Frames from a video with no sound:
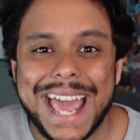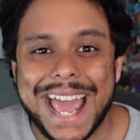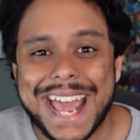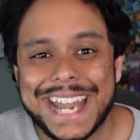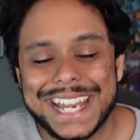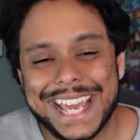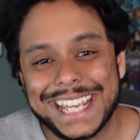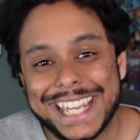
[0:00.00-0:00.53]

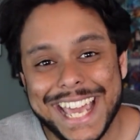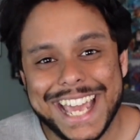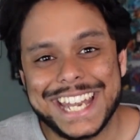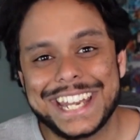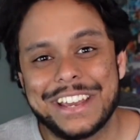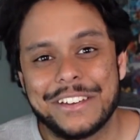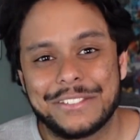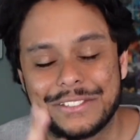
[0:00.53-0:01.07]
And
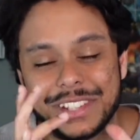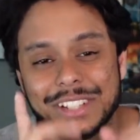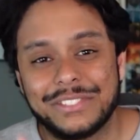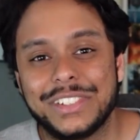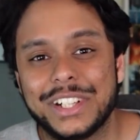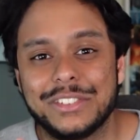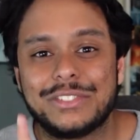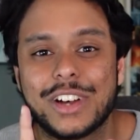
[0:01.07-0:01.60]
again, feel
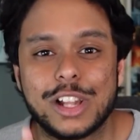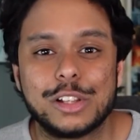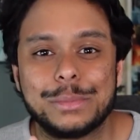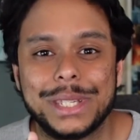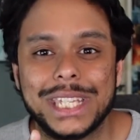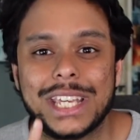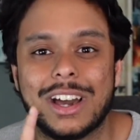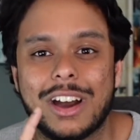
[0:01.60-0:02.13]
free to follow
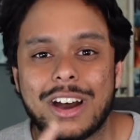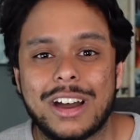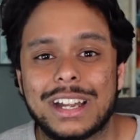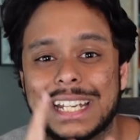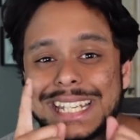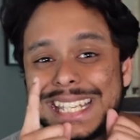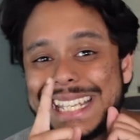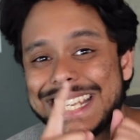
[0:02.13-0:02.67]
me
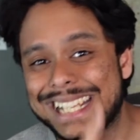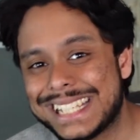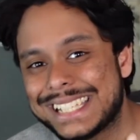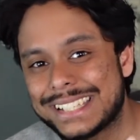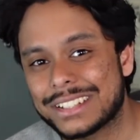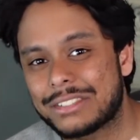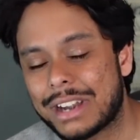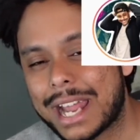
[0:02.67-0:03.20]
on
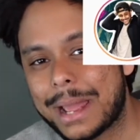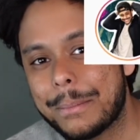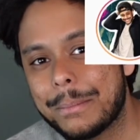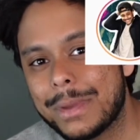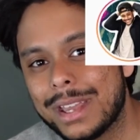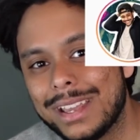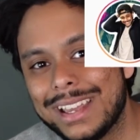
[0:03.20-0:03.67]
Instagram